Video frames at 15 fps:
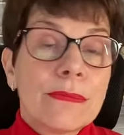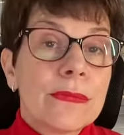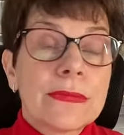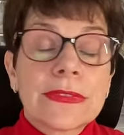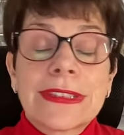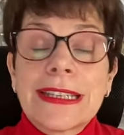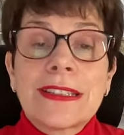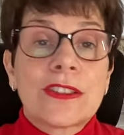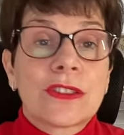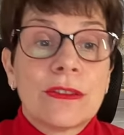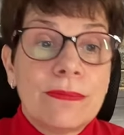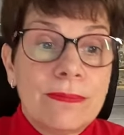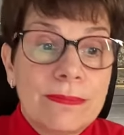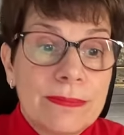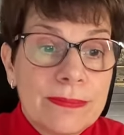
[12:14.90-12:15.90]
That's a
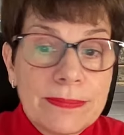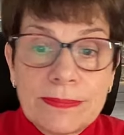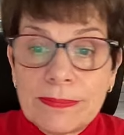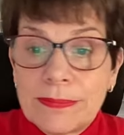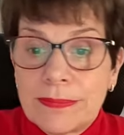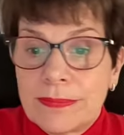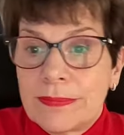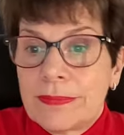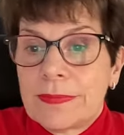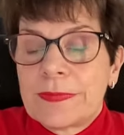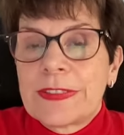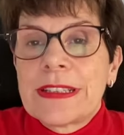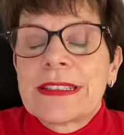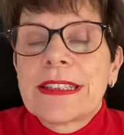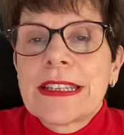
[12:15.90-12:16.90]

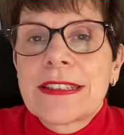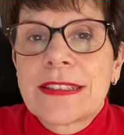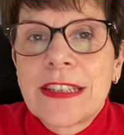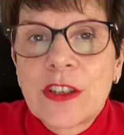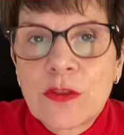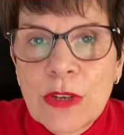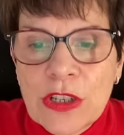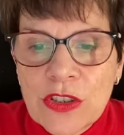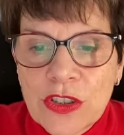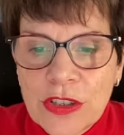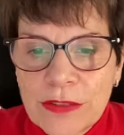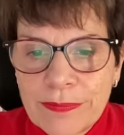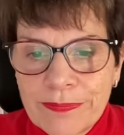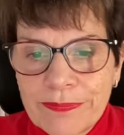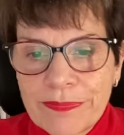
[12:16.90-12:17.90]
fantastic question.